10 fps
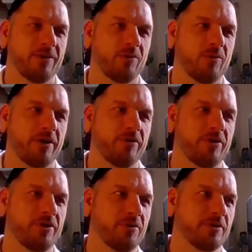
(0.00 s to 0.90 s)
whatever
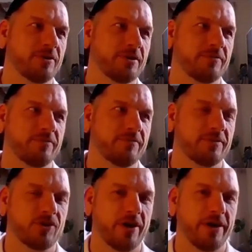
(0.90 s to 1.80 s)
you do, just
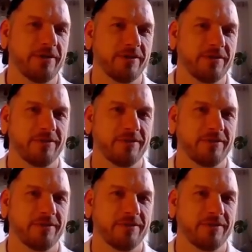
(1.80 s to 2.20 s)
try.